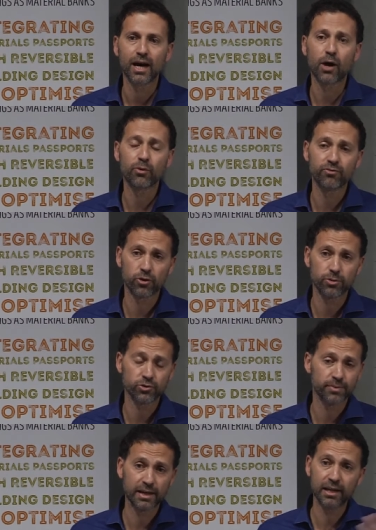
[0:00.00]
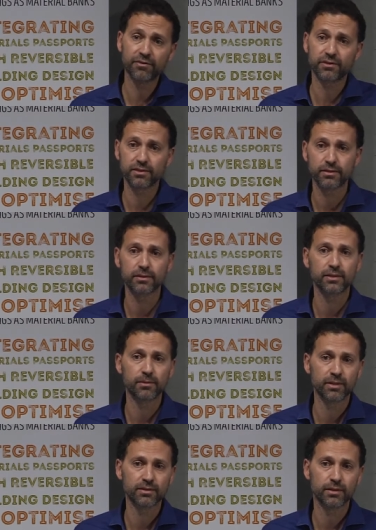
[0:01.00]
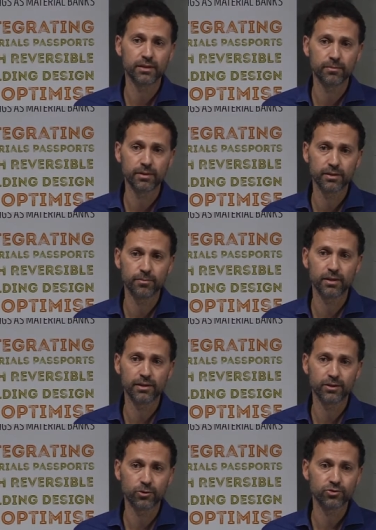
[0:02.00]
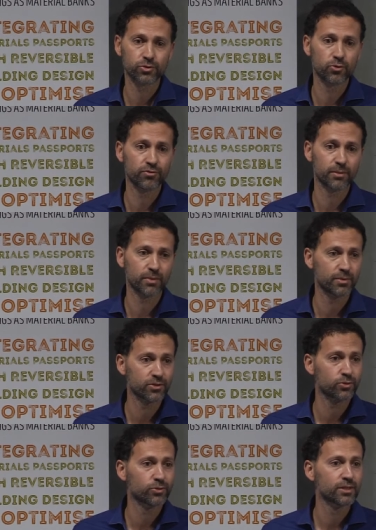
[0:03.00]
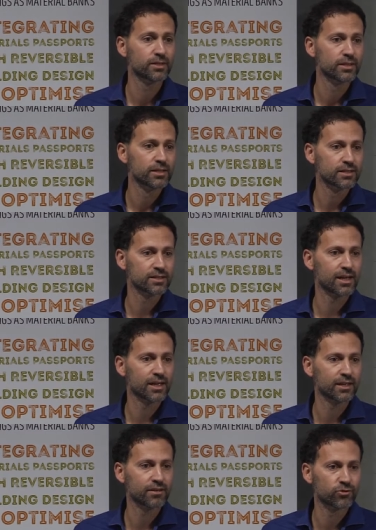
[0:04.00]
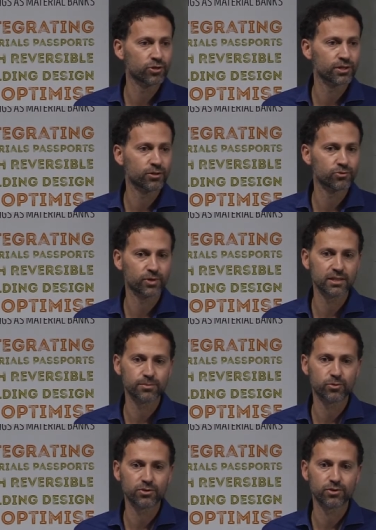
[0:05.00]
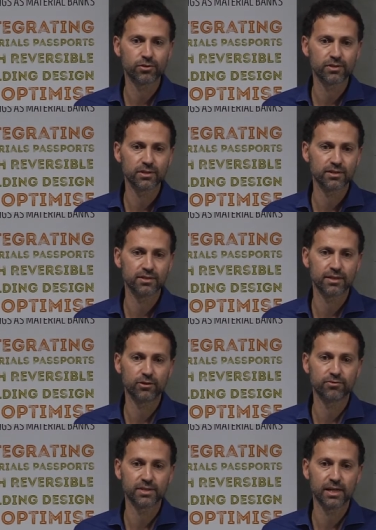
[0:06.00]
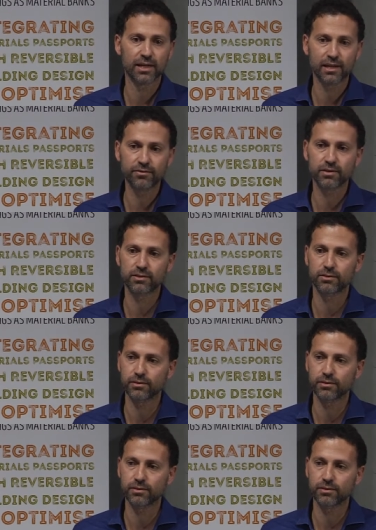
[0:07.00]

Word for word: how refurbishment, the lifts in the, in, the, in the building, also moving maybe to uh, selling vertical transport services instead of selling lifts.